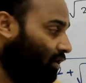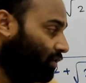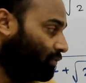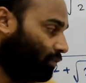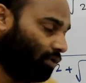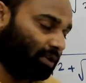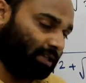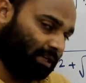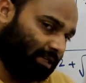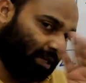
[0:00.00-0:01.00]
4
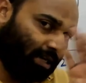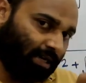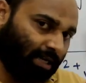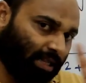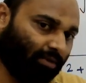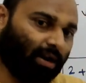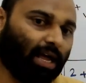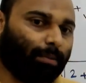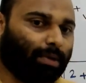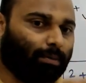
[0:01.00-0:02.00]
theta, nothing will
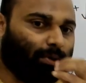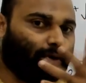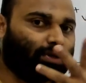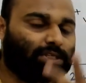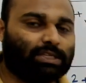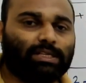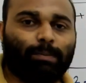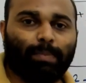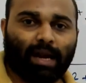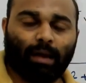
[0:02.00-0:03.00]
happen because it is a
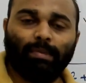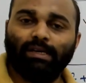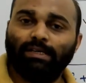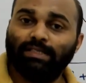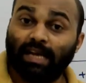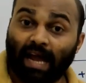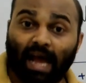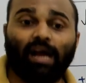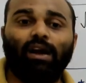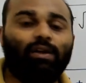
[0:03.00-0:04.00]
parameter, it's an
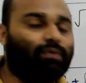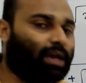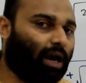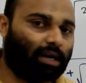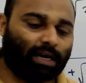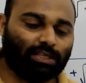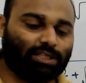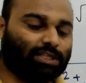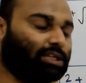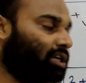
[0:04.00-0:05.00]
angle, we can't touch
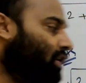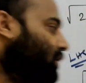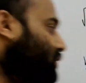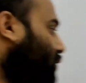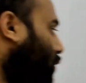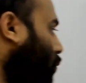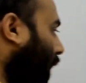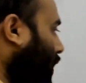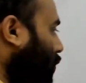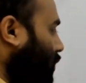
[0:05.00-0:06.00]
it. So
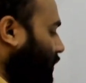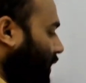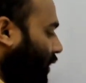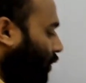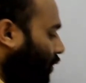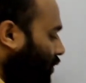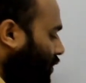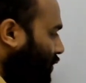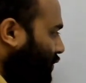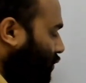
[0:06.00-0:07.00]
one root will go.
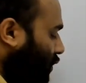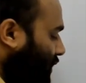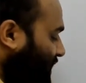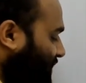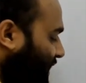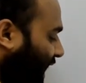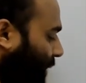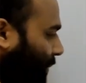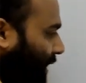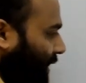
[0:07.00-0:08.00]
So this can
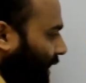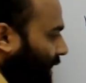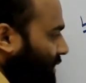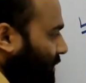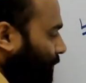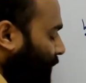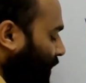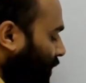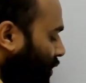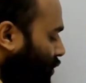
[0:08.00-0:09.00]
be written as
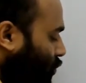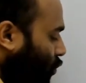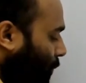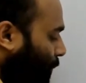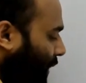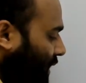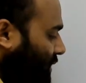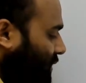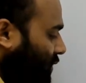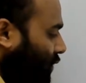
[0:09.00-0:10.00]
2
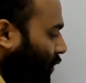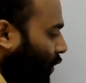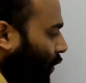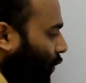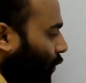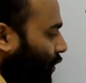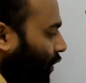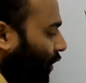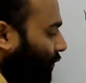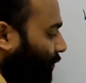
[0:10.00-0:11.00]
plus root
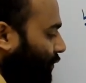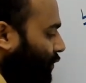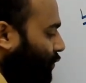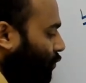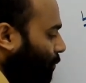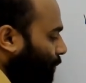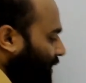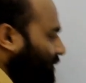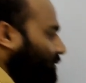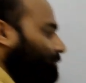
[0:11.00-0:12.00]
of 2
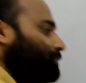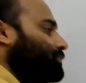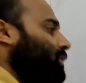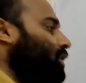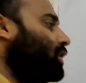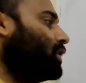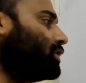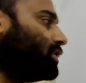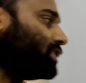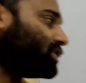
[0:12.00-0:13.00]
plus.
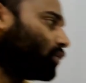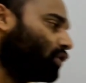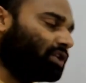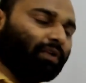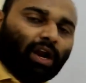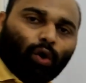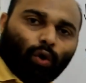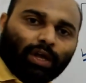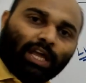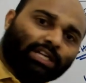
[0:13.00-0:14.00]
This root will go.
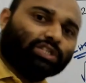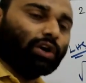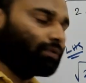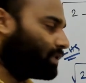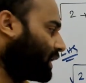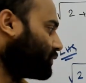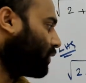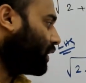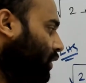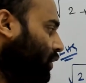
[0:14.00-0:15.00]
Instead of that
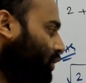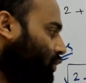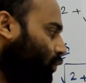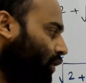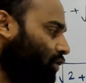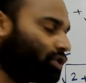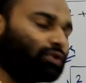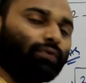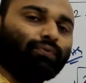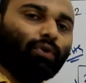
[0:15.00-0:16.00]
one, 2 into 2,
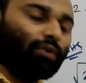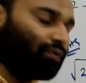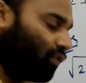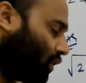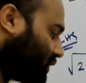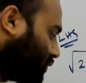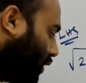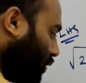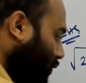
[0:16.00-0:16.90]
4. 4 square root is